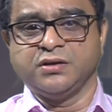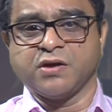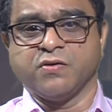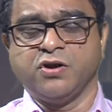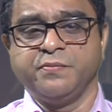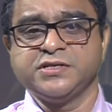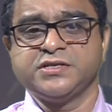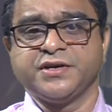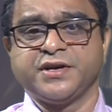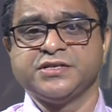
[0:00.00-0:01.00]
the government's
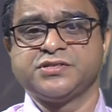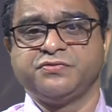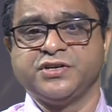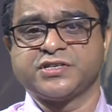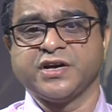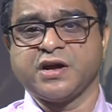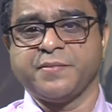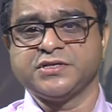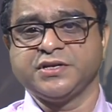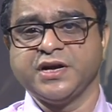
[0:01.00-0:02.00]
increased fiscal
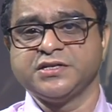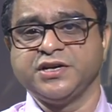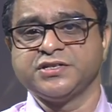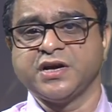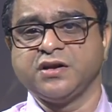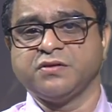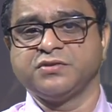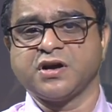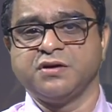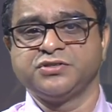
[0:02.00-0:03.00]
capacity as a result of
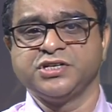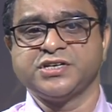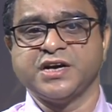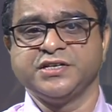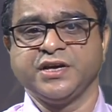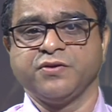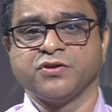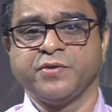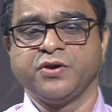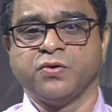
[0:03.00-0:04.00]
the country's rising
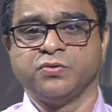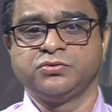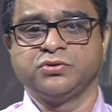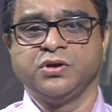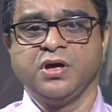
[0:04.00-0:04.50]
economic growth,